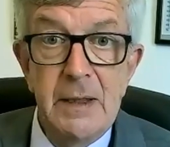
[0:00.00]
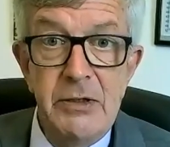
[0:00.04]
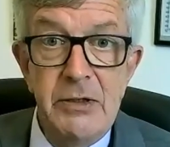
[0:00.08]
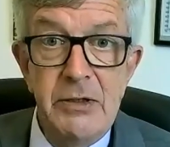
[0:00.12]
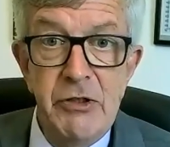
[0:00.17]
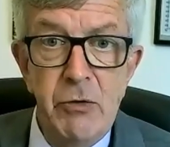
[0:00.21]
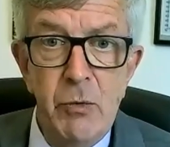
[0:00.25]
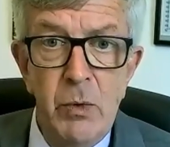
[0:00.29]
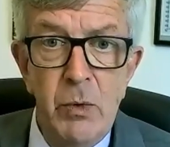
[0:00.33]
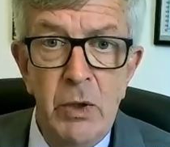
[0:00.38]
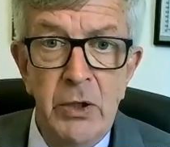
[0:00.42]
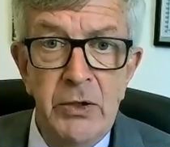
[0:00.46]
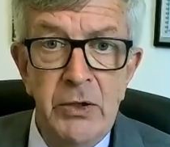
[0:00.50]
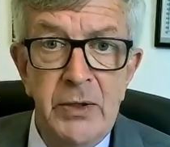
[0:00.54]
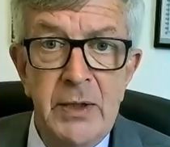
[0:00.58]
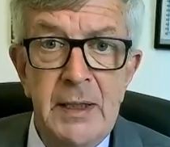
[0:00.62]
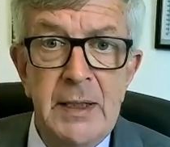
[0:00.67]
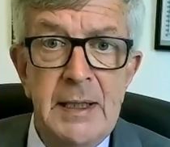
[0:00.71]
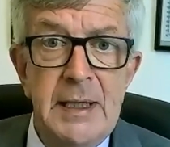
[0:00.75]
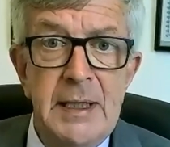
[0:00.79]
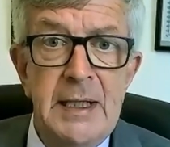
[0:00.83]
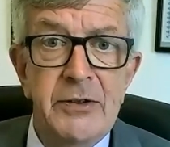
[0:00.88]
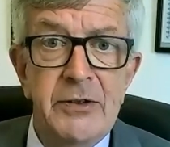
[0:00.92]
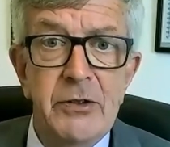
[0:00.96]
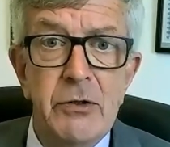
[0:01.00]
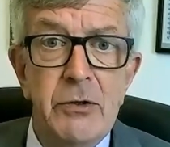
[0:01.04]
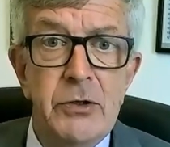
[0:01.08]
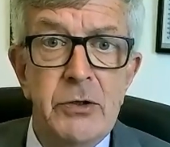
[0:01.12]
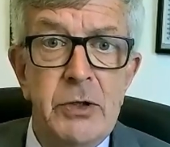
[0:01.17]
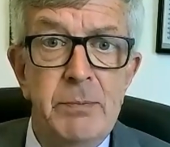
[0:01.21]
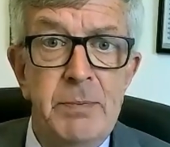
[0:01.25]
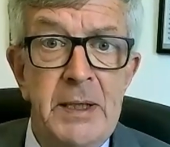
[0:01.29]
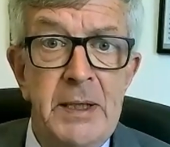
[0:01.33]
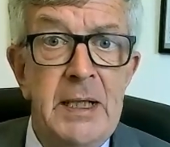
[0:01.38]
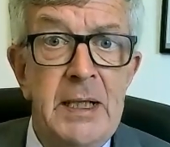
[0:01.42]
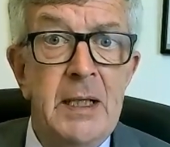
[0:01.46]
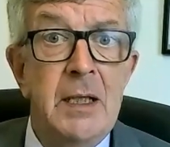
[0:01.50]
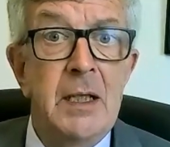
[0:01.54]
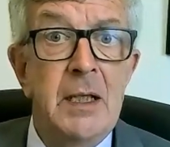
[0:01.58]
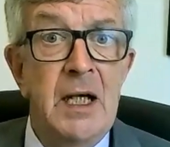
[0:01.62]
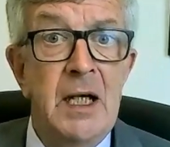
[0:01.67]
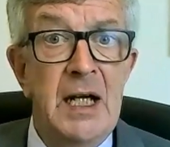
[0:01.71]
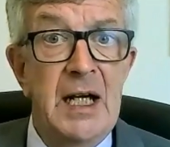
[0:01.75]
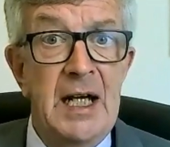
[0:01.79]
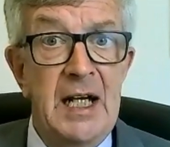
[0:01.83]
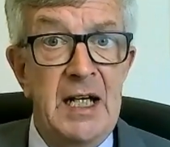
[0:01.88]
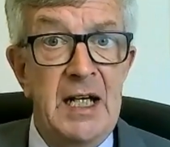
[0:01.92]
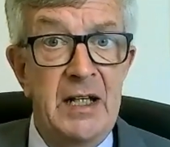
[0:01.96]
The new one is going to
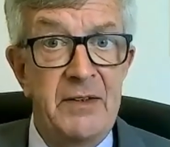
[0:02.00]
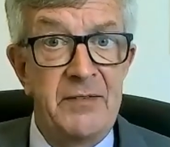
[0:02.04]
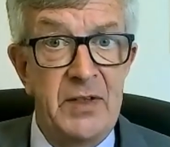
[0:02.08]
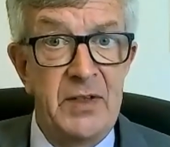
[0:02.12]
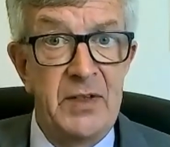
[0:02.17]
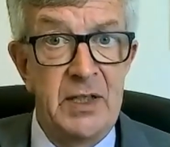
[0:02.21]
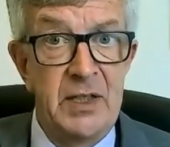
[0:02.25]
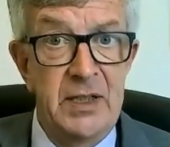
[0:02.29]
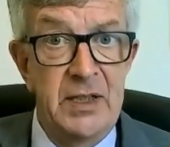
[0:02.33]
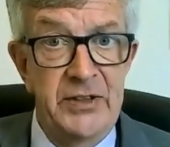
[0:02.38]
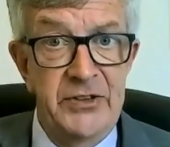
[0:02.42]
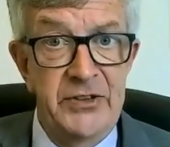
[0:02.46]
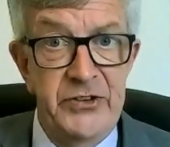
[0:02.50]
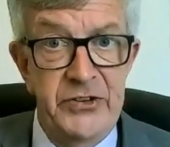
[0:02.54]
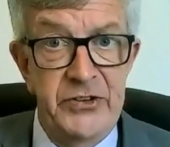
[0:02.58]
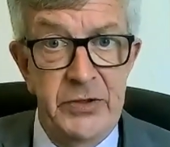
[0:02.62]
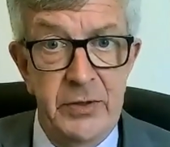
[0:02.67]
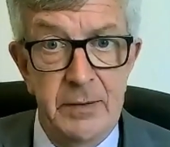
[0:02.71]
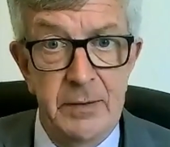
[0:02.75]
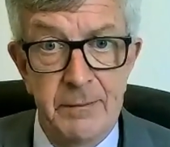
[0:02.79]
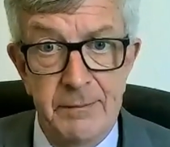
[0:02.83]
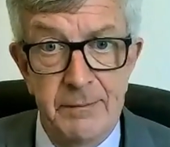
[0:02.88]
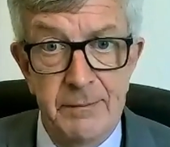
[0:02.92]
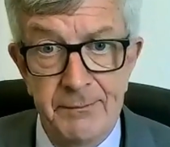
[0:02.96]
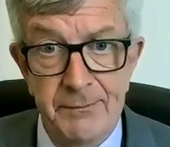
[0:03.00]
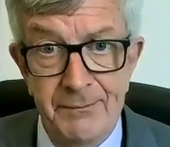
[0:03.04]
be advice.